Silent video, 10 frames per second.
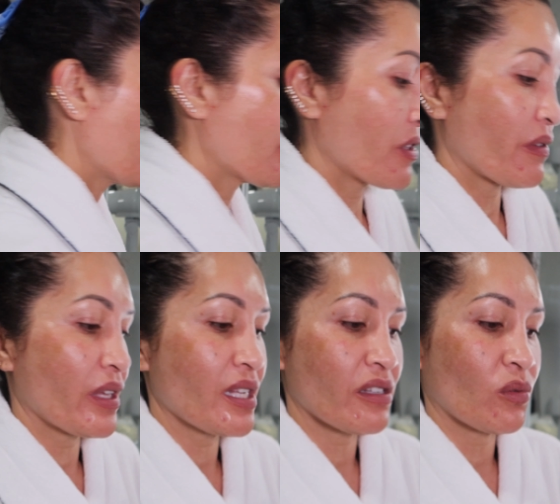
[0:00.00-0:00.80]
So
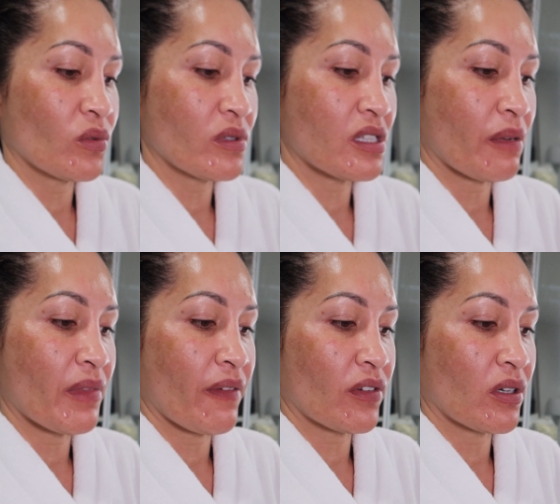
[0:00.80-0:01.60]
these are awesome.
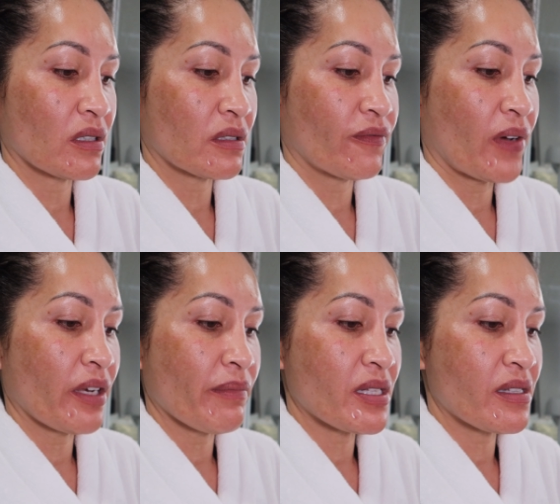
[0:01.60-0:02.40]
They've got
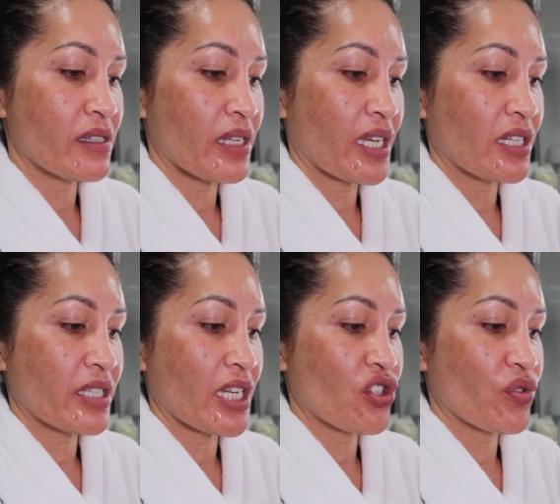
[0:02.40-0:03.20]
vitamin C,
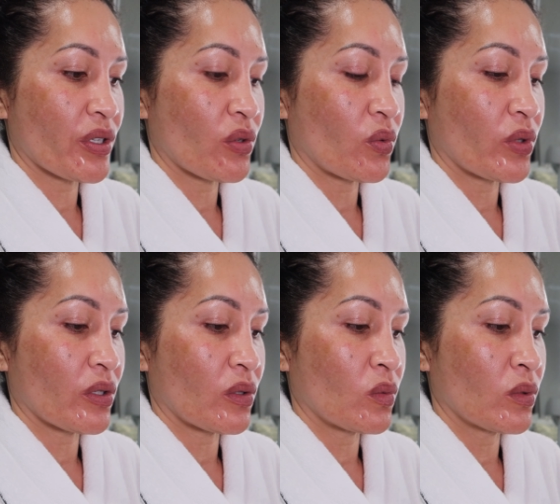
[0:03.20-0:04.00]
tea tree
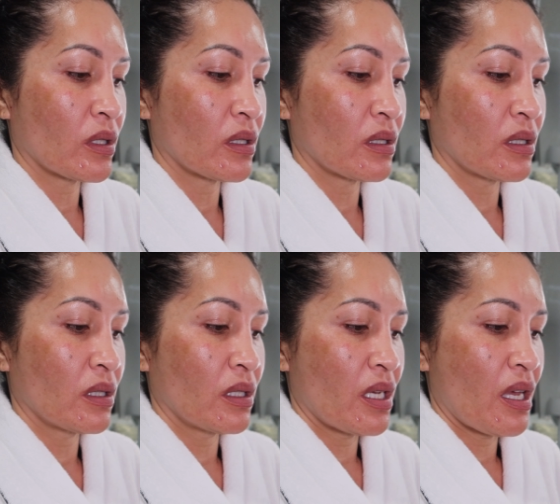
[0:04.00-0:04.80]
oil,
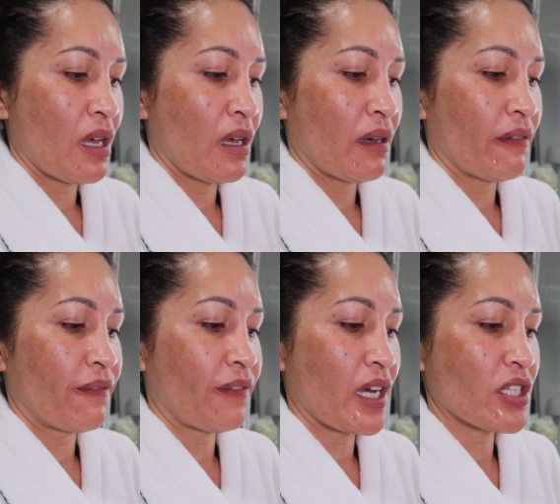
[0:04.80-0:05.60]

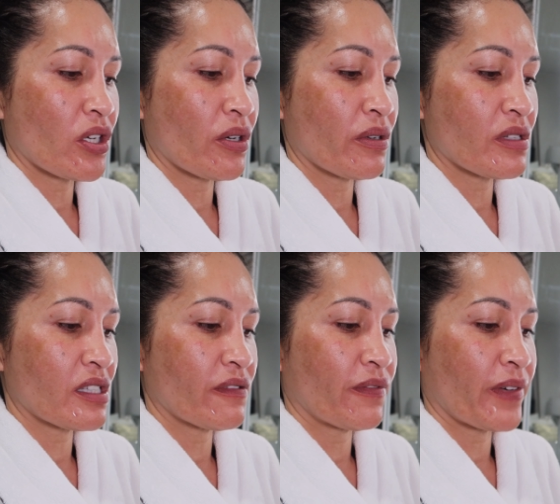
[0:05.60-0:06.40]

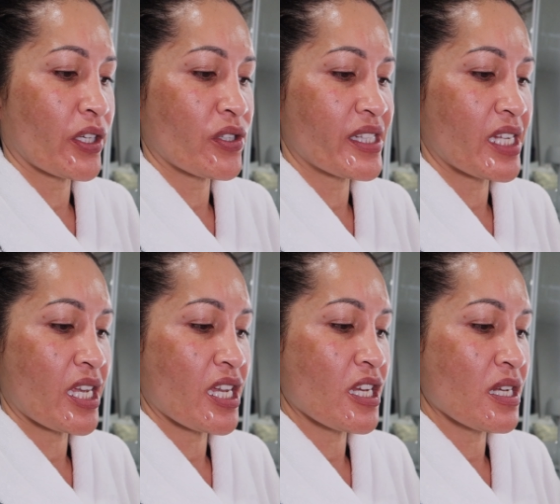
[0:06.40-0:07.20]

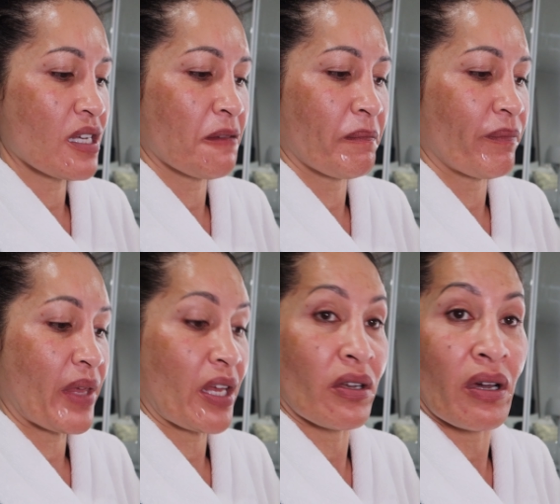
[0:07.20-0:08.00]
phytosphingosine
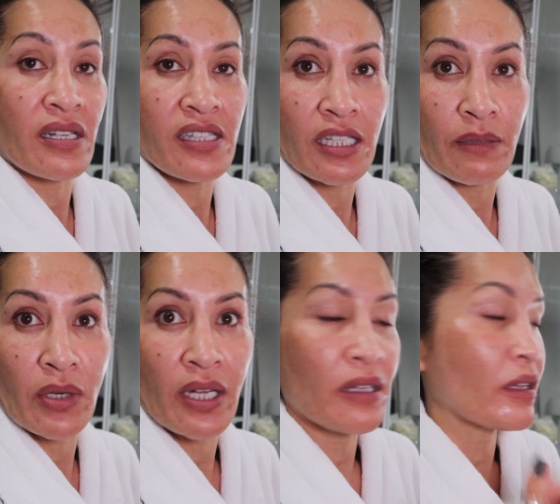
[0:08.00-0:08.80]
and
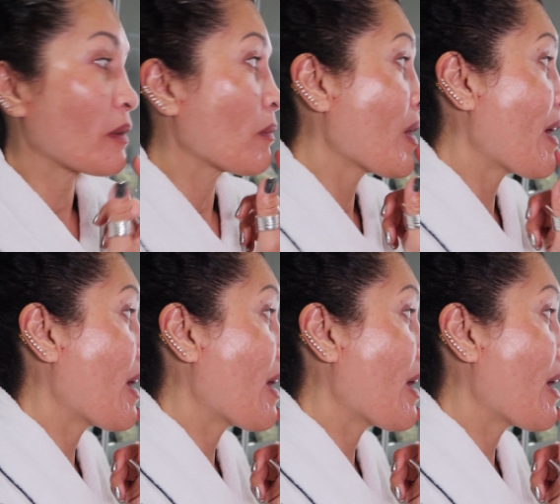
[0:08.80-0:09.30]
niacinamide in them.